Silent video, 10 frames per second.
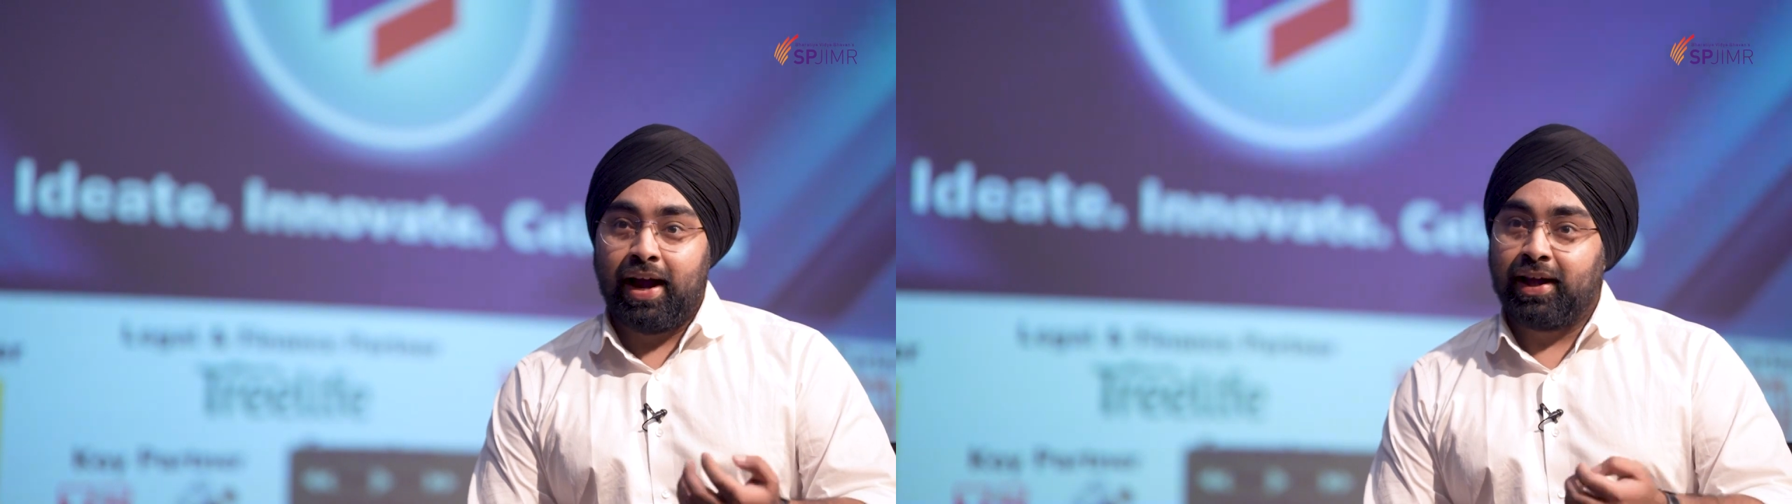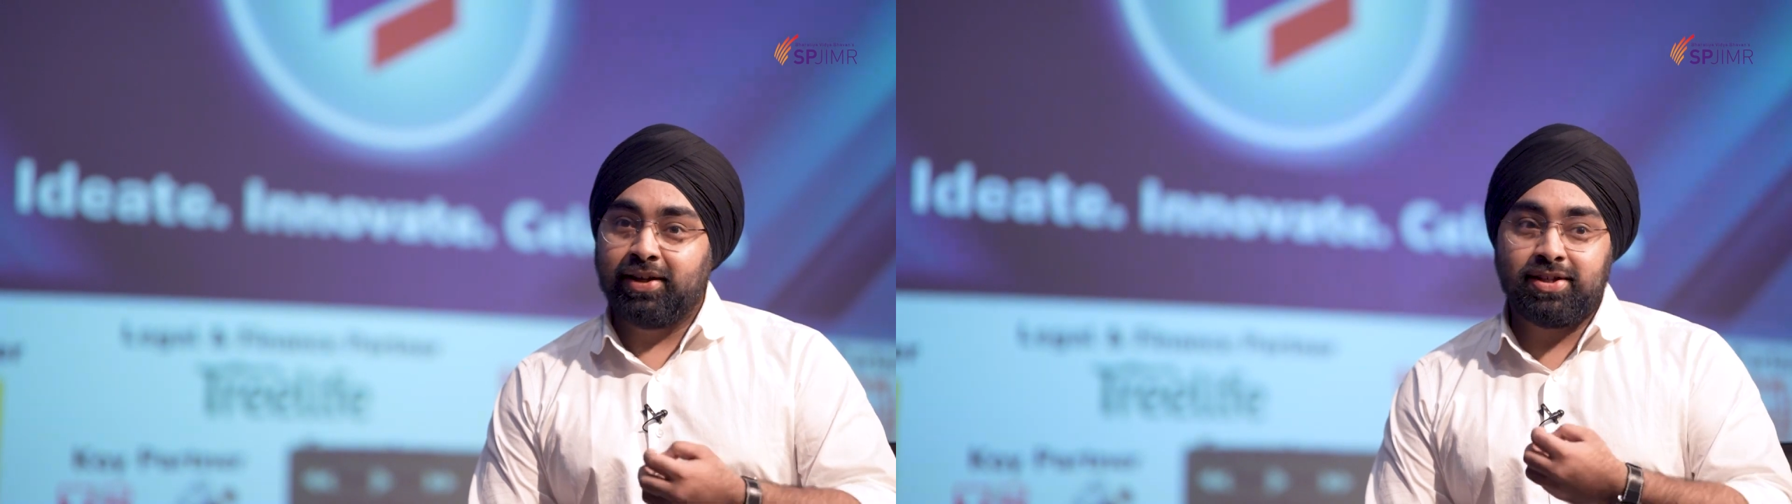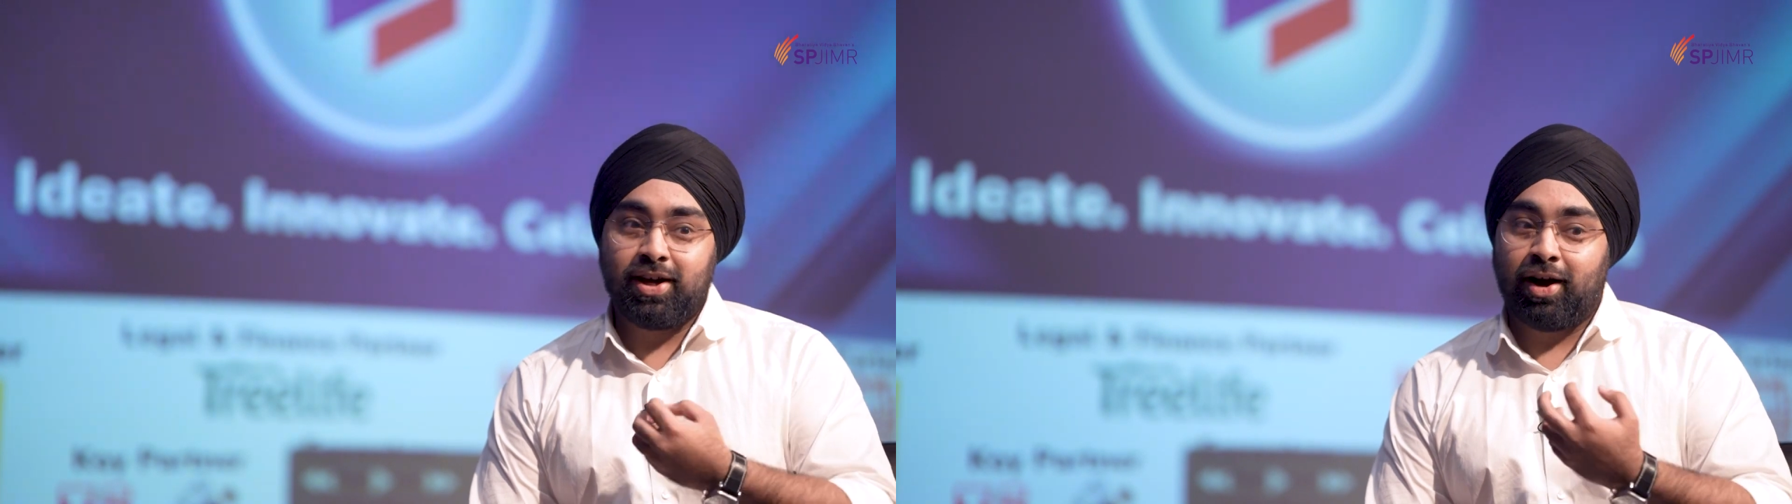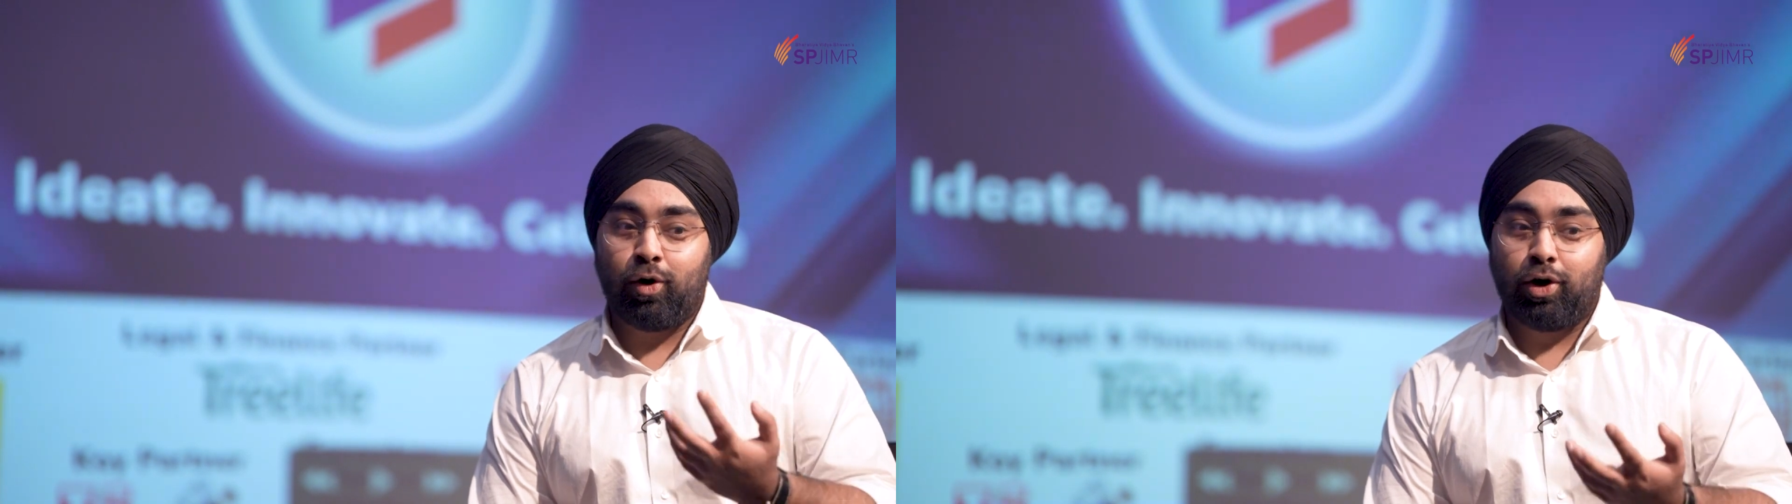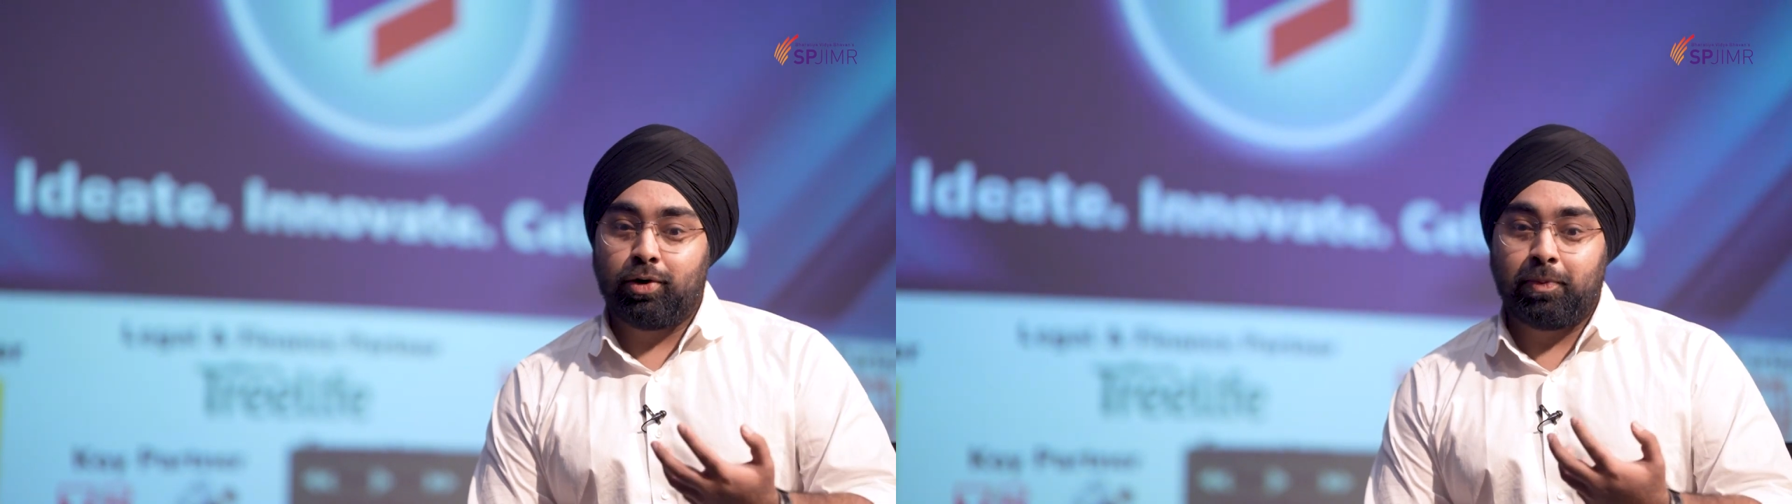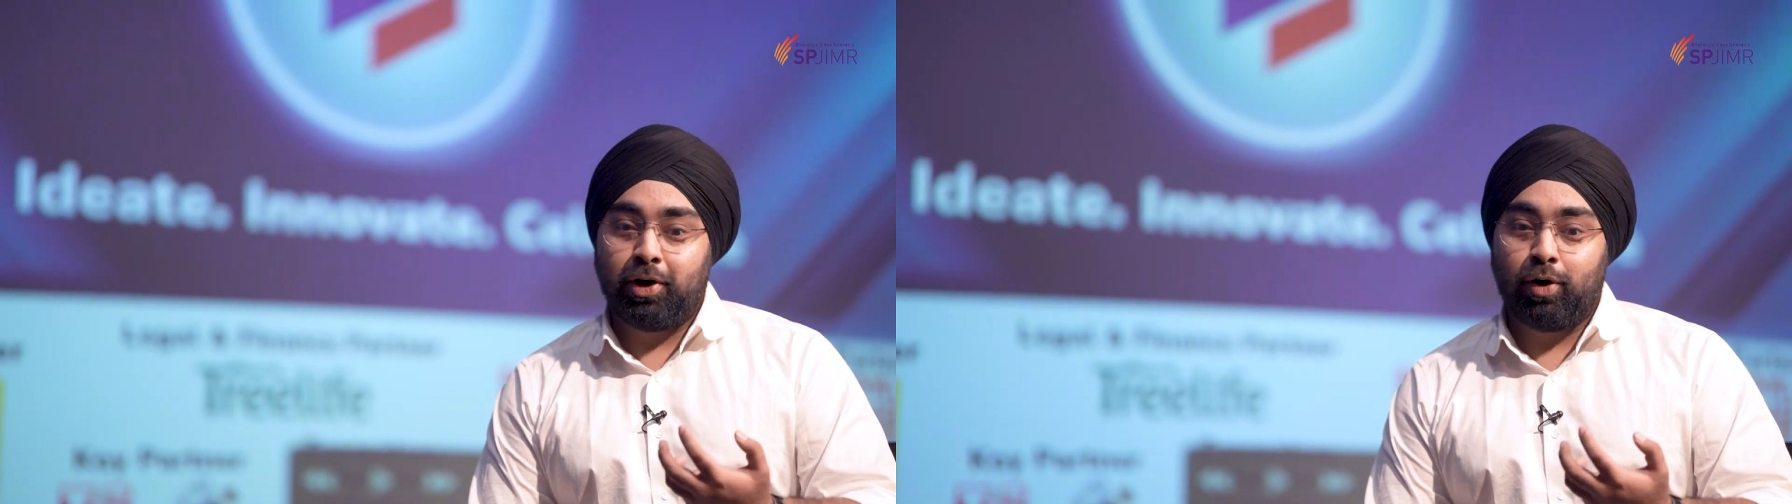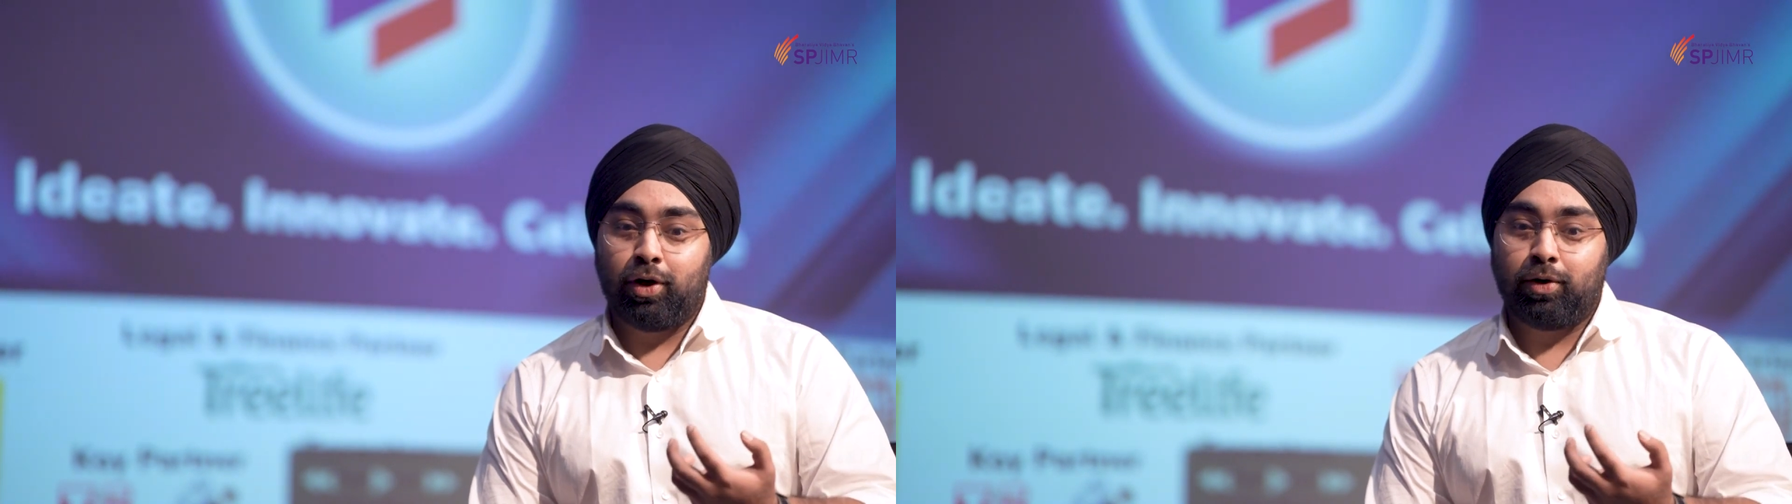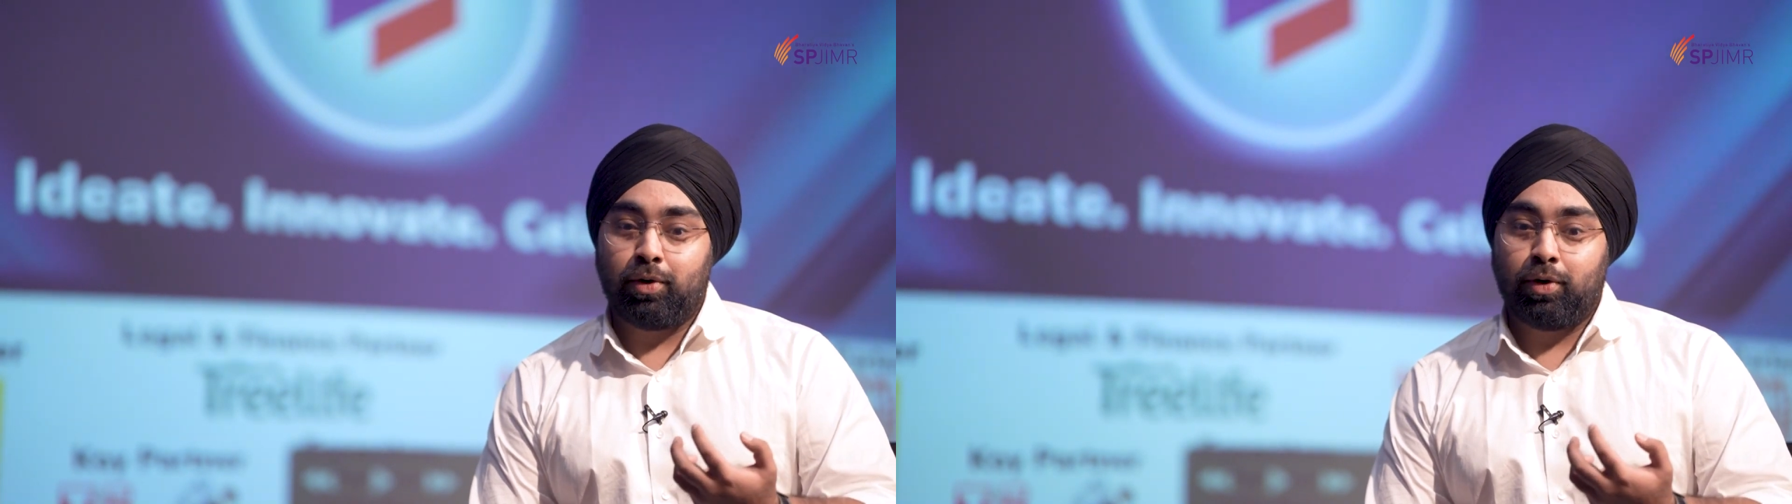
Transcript: And these young entrepreneurs,